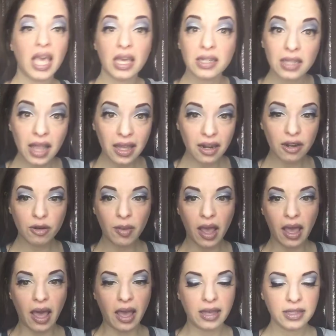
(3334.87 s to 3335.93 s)
Candlelight under my
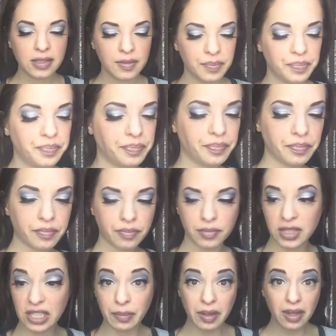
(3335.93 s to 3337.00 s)
eyes,
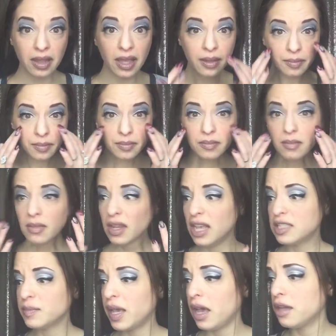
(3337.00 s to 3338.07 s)
typically
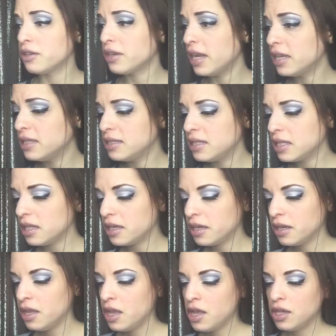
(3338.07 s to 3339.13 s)
as my under eye concealer.
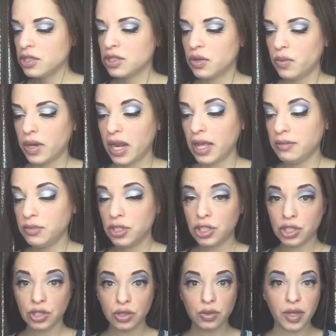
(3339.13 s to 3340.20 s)
So what I
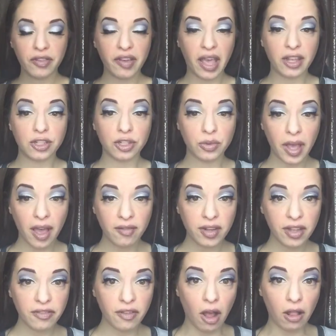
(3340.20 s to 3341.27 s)
do, if I do have
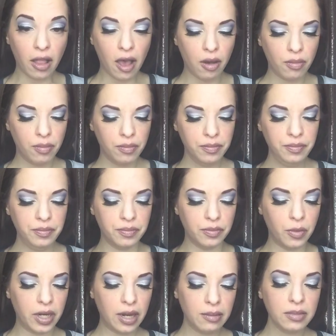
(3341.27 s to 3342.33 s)
any fallout,
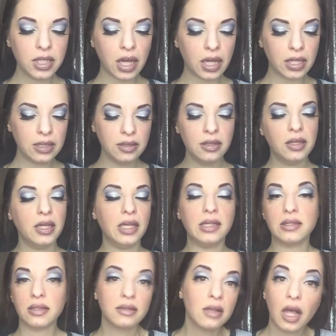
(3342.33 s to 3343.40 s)
when I'm done
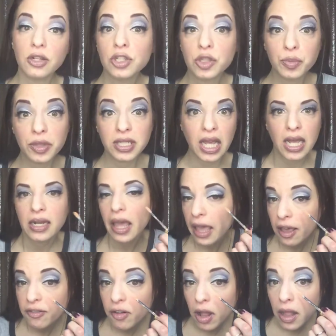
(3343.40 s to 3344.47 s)
is, I'll just pretend I
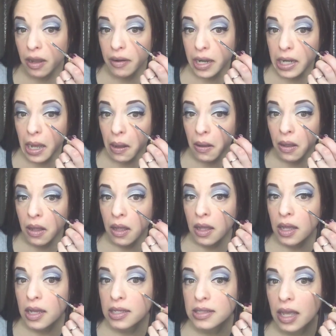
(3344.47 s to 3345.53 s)
have fallout right now,
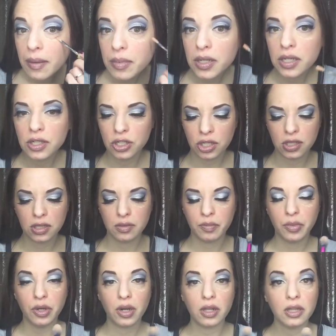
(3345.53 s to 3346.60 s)
is I'm going to just
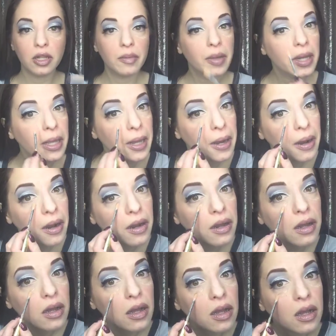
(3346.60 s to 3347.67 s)
put a little bit here.
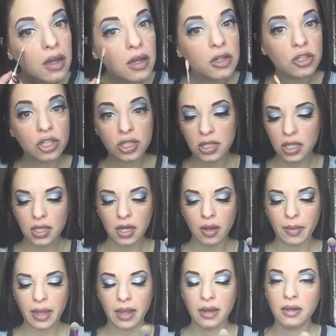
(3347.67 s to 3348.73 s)
Just a little
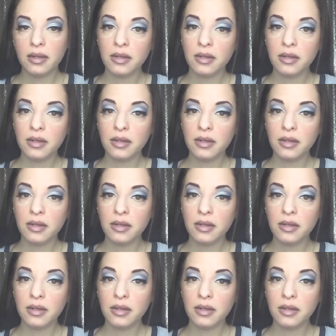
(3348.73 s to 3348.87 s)
bit.